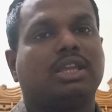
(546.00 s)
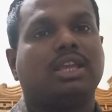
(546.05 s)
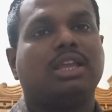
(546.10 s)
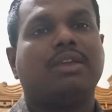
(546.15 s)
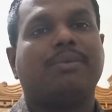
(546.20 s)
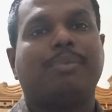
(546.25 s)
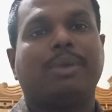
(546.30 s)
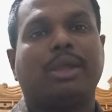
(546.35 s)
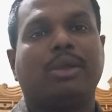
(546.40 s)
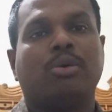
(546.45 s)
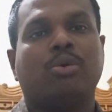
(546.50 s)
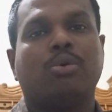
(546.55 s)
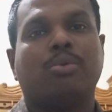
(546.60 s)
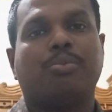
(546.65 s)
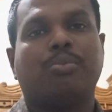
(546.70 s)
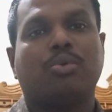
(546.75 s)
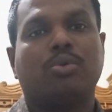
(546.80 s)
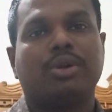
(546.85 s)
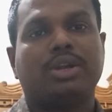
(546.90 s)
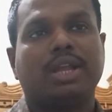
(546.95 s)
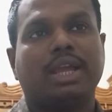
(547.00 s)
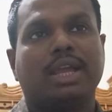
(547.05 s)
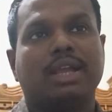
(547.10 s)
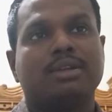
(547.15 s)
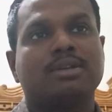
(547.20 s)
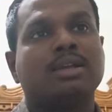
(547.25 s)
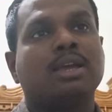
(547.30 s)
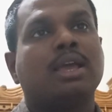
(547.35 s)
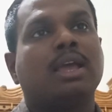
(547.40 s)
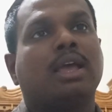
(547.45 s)
if you put
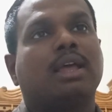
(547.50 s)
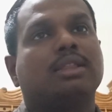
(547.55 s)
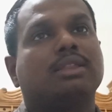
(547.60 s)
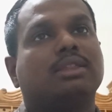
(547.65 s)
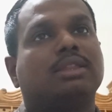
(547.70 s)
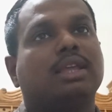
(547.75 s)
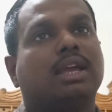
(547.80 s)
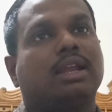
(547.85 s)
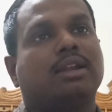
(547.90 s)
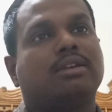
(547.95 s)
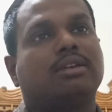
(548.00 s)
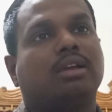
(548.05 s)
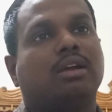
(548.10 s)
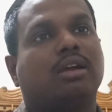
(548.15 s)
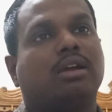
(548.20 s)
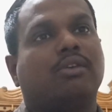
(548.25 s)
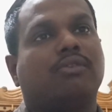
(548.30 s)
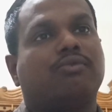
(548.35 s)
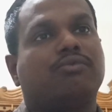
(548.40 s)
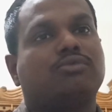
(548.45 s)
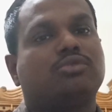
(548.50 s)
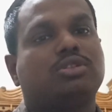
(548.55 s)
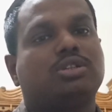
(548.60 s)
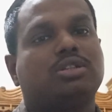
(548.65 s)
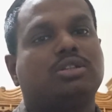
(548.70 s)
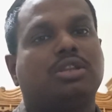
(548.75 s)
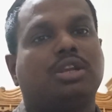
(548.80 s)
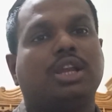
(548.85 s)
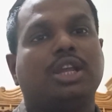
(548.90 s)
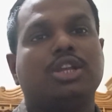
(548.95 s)
it that
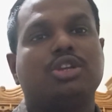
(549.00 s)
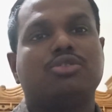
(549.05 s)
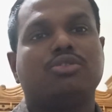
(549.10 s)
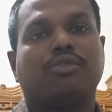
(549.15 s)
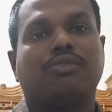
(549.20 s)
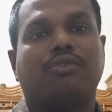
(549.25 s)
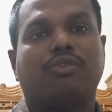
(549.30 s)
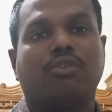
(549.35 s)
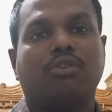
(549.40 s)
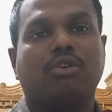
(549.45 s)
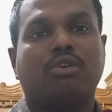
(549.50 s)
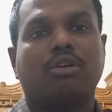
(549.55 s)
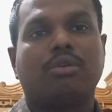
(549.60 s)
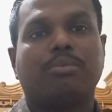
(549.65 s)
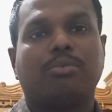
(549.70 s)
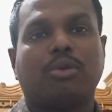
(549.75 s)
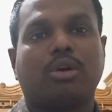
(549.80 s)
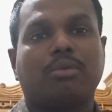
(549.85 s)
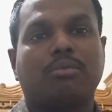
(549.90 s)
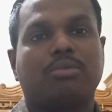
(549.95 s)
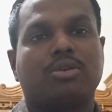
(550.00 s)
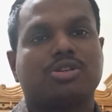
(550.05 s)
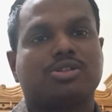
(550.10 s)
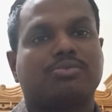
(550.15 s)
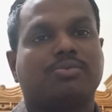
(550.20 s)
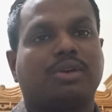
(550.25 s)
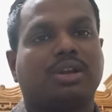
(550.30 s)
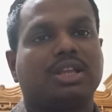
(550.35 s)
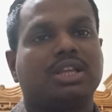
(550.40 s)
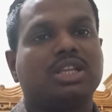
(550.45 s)
3 to 4 blog
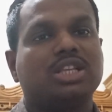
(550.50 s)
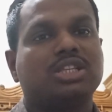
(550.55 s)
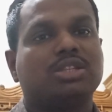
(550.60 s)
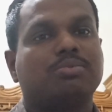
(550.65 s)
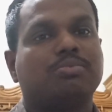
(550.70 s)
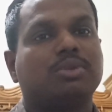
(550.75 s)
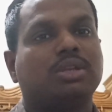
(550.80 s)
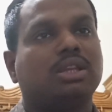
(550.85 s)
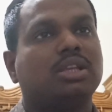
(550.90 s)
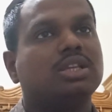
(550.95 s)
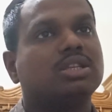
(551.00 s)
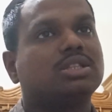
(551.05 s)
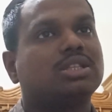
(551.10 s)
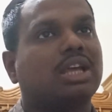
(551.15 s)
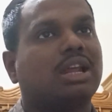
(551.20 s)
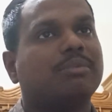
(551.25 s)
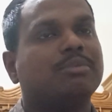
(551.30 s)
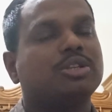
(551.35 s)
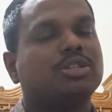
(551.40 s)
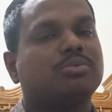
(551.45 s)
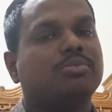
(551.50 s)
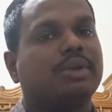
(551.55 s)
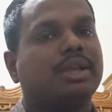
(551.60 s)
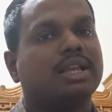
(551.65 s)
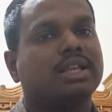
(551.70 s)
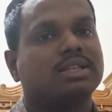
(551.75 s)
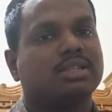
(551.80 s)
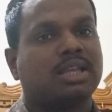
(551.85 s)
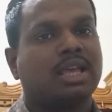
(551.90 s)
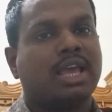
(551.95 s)
posts for each service
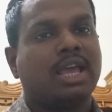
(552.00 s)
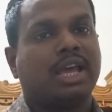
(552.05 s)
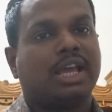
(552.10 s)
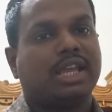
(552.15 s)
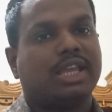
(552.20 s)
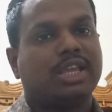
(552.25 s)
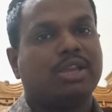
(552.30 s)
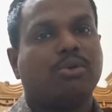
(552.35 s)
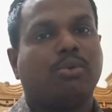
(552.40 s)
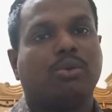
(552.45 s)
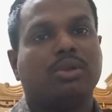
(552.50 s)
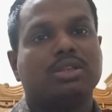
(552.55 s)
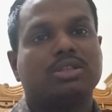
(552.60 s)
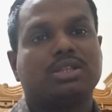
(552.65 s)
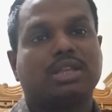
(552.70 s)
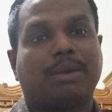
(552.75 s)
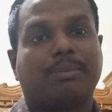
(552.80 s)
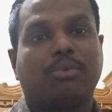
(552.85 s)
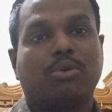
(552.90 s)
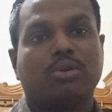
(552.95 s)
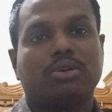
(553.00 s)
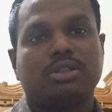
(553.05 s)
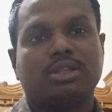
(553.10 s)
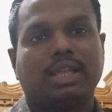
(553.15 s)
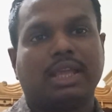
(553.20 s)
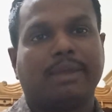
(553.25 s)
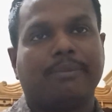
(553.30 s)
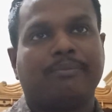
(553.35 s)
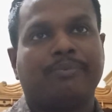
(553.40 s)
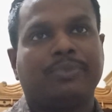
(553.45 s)
page, you will
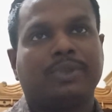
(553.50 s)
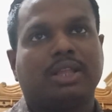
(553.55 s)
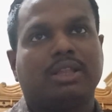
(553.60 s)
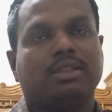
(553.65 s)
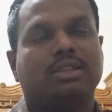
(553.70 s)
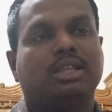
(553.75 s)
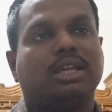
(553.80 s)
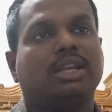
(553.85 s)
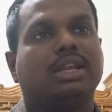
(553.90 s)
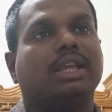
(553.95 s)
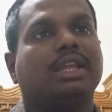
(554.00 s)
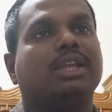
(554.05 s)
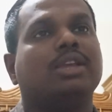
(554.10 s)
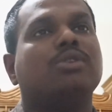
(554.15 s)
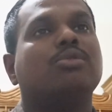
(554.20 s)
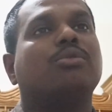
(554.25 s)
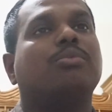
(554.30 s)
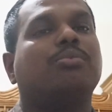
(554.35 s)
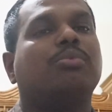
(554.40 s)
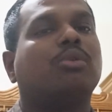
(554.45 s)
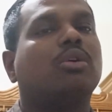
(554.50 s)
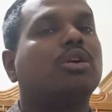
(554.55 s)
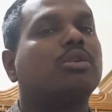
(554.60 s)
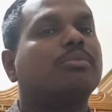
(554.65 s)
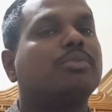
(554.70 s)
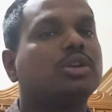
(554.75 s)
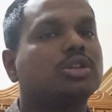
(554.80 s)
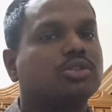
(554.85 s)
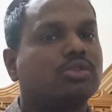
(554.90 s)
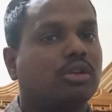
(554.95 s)
support them, then your
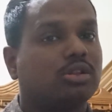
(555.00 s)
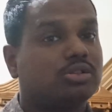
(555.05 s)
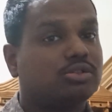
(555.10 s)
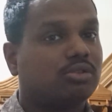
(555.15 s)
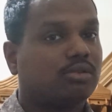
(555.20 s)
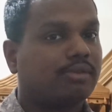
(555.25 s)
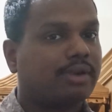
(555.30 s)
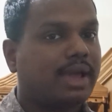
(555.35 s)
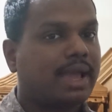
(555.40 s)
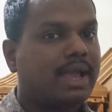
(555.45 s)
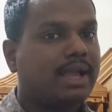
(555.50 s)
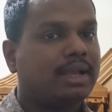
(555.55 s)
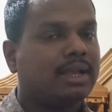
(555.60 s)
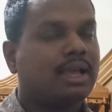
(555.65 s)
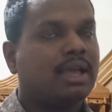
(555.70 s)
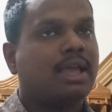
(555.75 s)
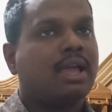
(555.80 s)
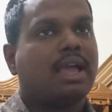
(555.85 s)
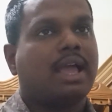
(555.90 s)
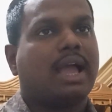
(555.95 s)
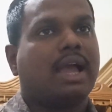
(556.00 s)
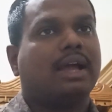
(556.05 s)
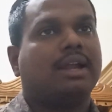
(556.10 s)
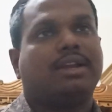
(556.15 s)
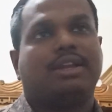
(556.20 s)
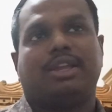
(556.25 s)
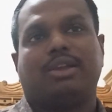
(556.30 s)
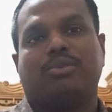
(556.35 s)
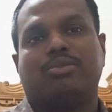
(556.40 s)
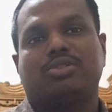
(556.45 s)
blog post also rank
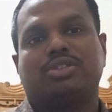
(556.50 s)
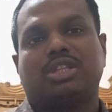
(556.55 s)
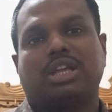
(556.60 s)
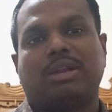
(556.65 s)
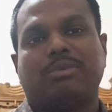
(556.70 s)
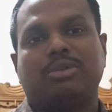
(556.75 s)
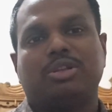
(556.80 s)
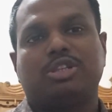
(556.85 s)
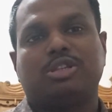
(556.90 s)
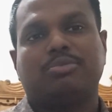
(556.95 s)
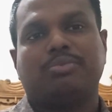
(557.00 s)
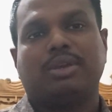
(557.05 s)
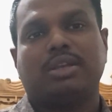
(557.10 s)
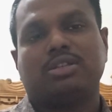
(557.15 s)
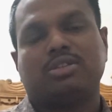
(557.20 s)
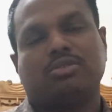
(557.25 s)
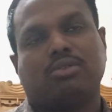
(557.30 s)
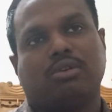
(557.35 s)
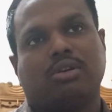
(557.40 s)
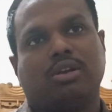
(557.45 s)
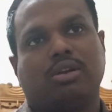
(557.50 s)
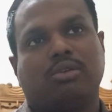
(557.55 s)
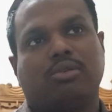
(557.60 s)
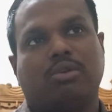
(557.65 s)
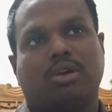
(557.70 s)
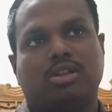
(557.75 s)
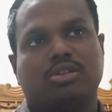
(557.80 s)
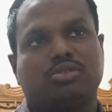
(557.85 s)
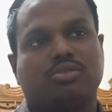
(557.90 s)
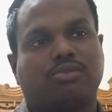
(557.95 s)
and your service page
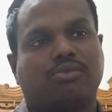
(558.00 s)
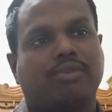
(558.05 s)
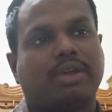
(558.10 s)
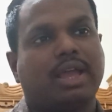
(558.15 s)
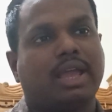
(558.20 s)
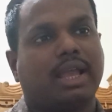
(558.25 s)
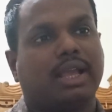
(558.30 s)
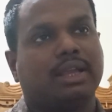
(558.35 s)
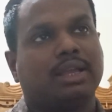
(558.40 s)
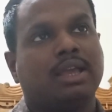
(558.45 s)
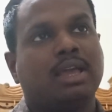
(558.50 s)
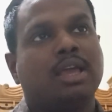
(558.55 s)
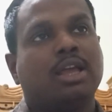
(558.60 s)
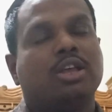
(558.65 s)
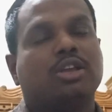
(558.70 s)
also rank.